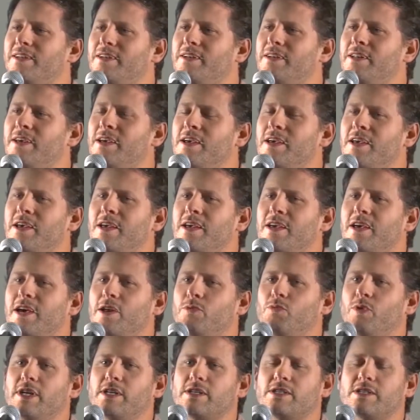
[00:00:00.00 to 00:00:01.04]
And,
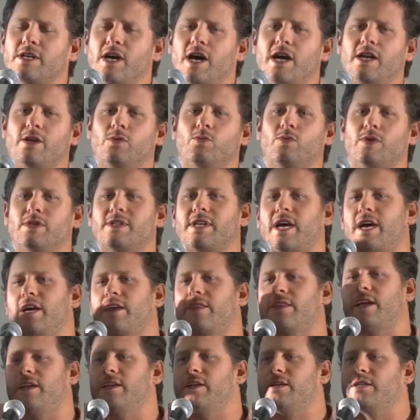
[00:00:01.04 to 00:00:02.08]
and we decided we'll
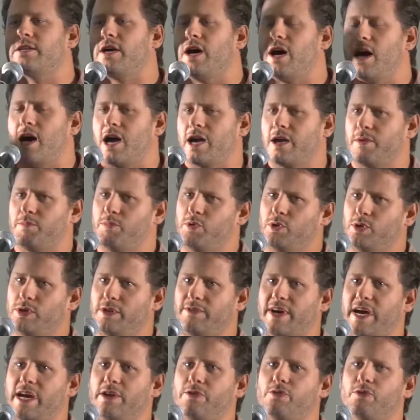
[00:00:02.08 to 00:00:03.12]
take that entire pool
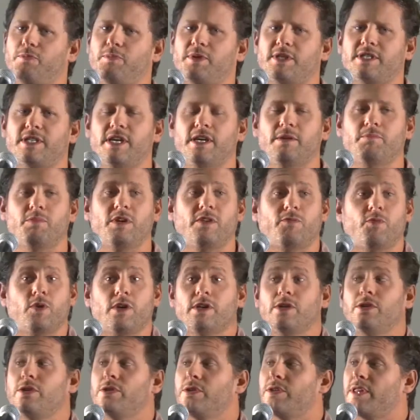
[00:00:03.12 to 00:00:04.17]
of 100%. But if we're
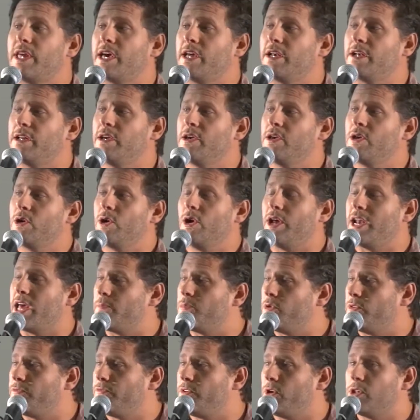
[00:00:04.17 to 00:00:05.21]
going to do that on our
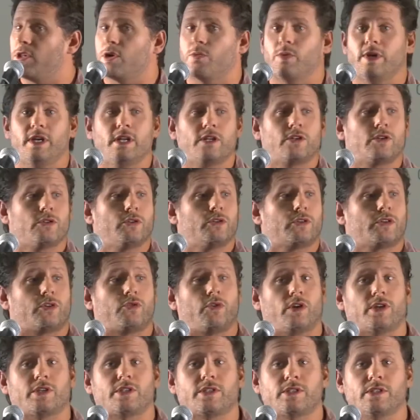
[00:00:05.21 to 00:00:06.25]
portfolio, we need to look
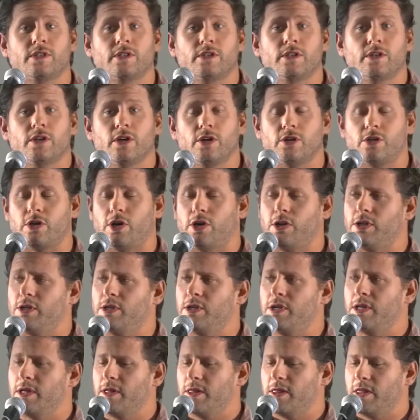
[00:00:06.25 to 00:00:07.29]
across a total
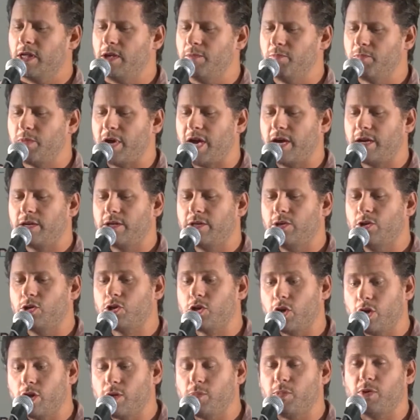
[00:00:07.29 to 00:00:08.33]
impact, a
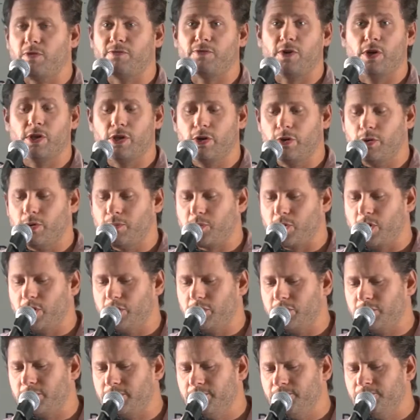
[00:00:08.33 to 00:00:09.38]
total portfolio
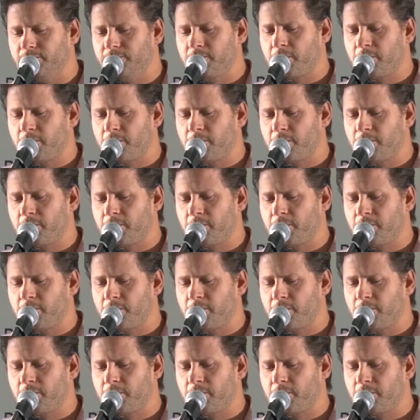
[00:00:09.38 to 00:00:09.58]
approach.